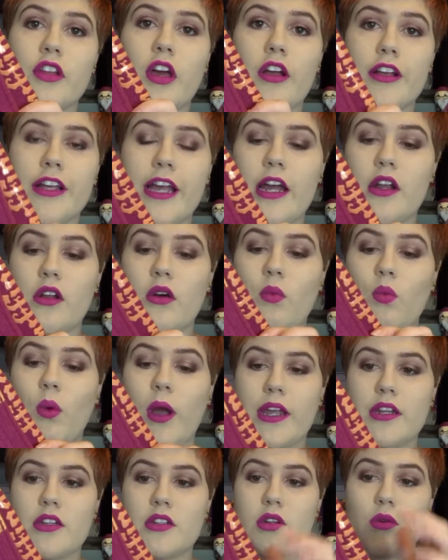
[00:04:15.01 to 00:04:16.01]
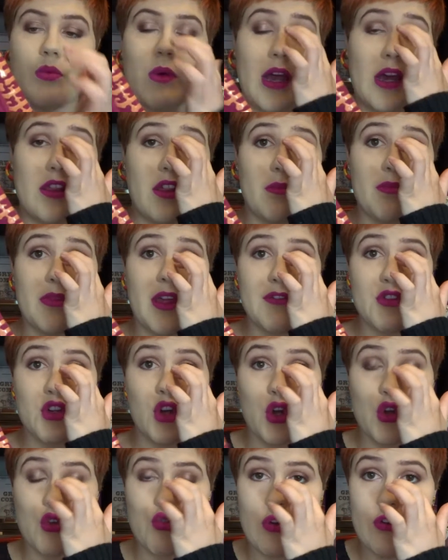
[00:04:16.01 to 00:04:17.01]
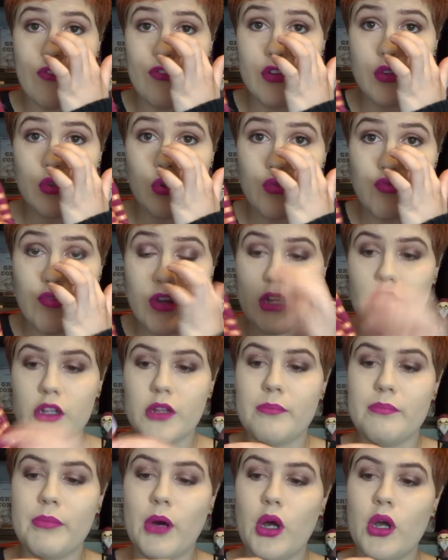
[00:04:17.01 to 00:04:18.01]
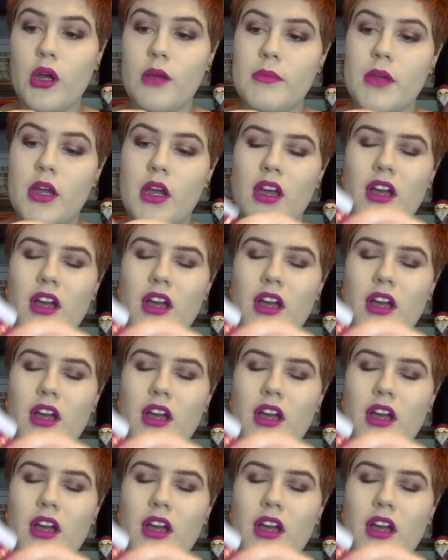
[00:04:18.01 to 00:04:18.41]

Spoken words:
I cannot wait to wear them. They've got Gryffindor written on the bottom.